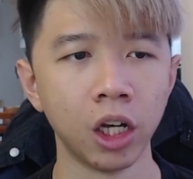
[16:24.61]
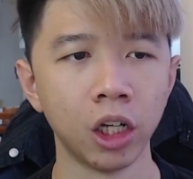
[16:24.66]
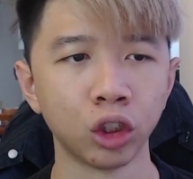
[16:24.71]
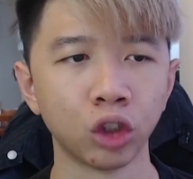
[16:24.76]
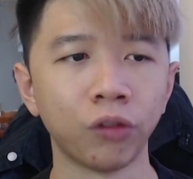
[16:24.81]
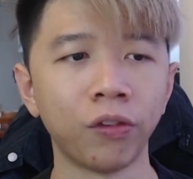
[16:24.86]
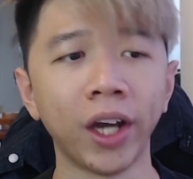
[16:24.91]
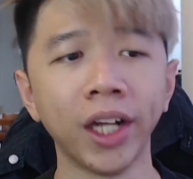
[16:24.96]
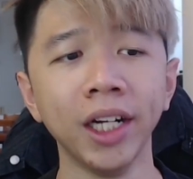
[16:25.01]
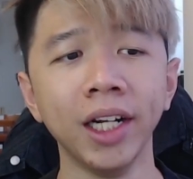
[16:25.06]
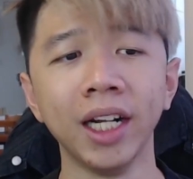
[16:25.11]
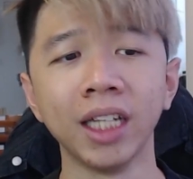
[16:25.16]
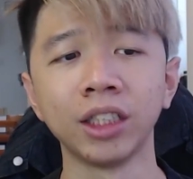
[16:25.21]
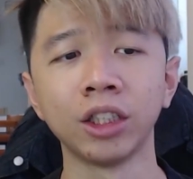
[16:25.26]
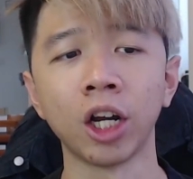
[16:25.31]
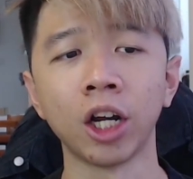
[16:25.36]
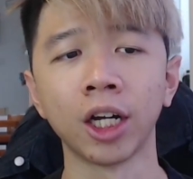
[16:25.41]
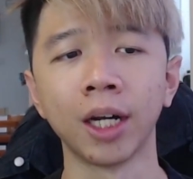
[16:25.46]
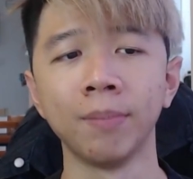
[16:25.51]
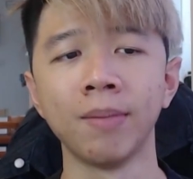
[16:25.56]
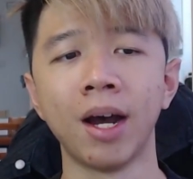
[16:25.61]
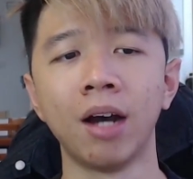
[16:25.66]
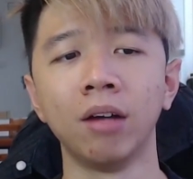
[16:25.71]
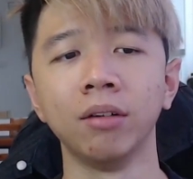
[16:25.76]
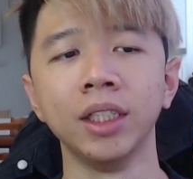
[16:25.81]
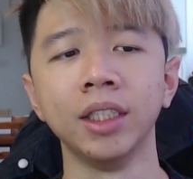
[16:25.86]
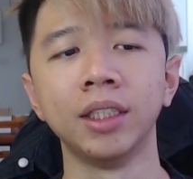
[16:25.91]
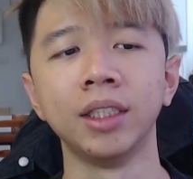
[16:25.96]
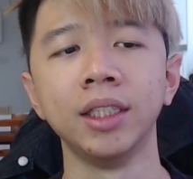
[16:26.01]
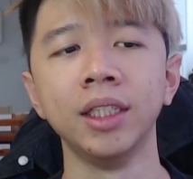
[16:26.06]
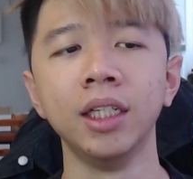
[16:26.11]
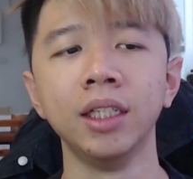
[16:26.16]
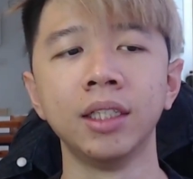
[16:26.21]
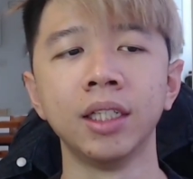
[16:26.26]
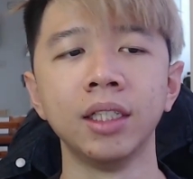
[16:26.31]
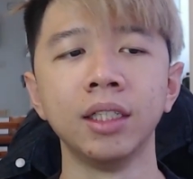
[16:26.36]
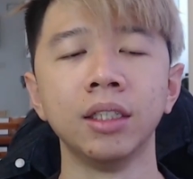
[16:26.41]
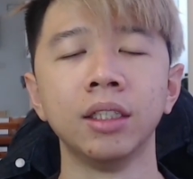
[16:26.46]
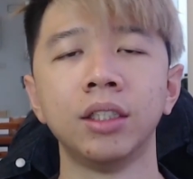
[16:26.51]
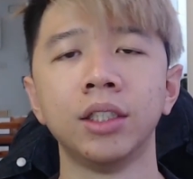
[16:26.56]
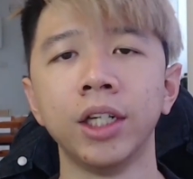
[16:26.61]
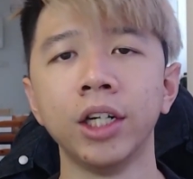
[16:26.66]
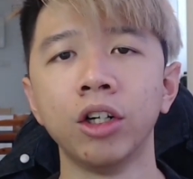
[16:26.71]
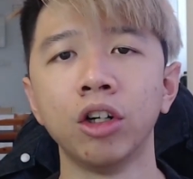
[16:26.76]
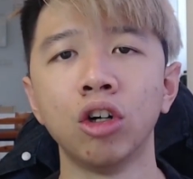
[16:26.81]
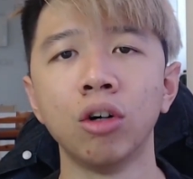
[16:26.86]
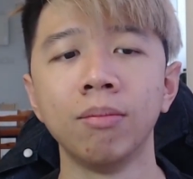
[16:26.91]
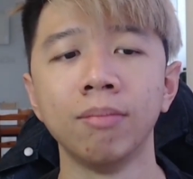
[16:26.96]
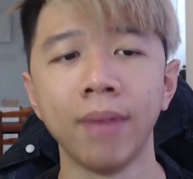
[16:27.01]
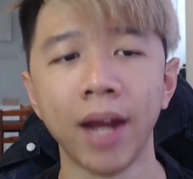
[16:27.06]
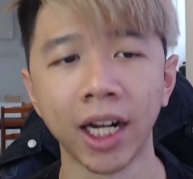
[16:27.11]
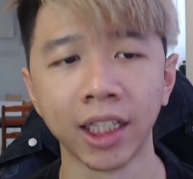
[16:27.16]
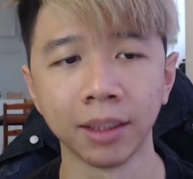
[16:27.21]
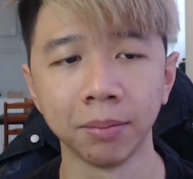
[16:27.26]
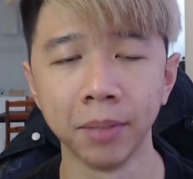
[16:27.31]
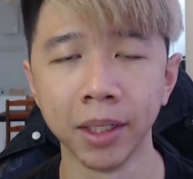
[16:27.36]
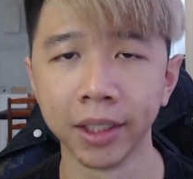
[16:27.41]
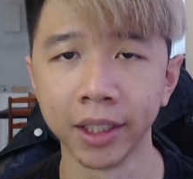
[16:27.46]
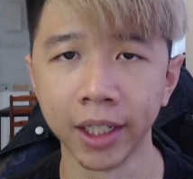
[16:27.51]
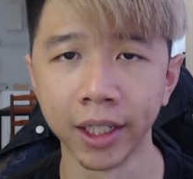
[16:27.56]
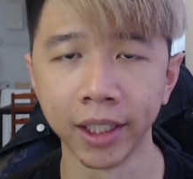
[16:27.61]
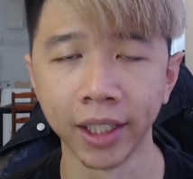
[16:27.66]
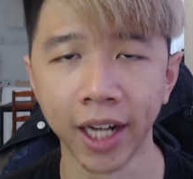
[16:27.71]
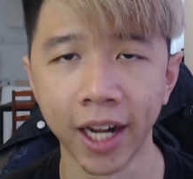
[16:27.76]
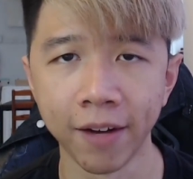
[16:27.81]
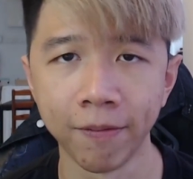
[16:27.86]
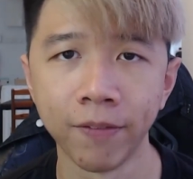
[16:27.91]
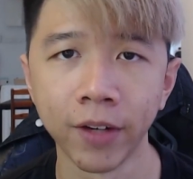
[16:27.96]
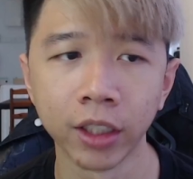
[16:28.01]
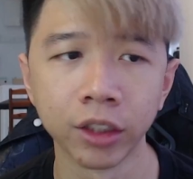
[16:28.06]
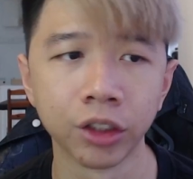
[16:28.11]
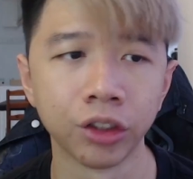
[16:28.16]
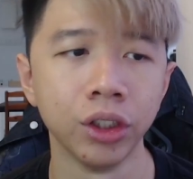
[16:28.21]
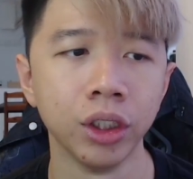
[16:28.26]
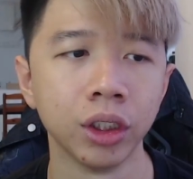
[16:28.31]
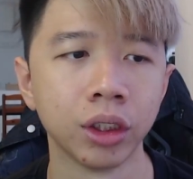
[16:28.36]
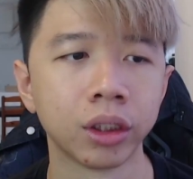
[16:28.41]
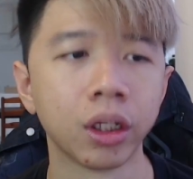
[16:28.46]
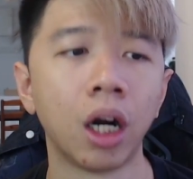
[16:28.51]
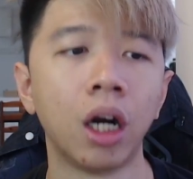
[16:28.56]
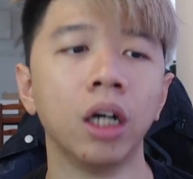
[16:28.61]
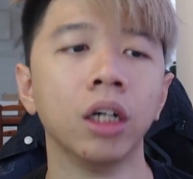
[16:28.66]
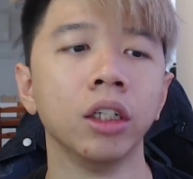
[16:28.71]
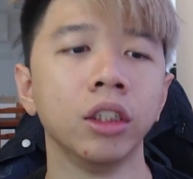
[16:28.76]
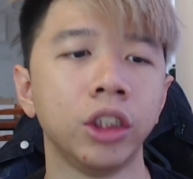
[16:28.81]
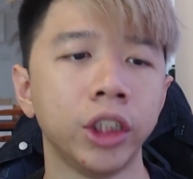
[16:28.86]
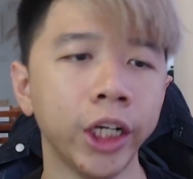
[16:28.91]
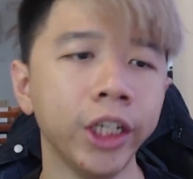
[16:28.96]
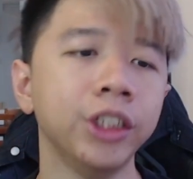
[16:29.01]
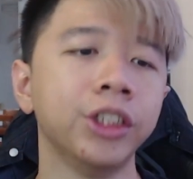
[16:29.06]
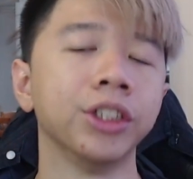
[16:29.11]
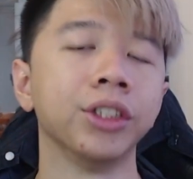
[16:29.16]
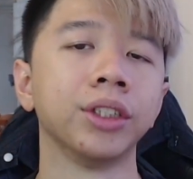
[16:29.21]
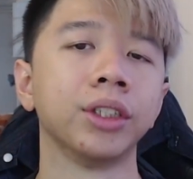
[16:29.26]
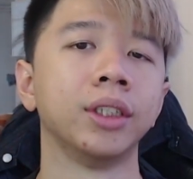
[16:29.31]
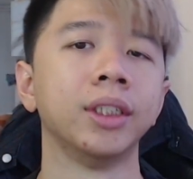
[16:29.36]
So finally, let's talk about the Season 0 matchmaking and victory star changes.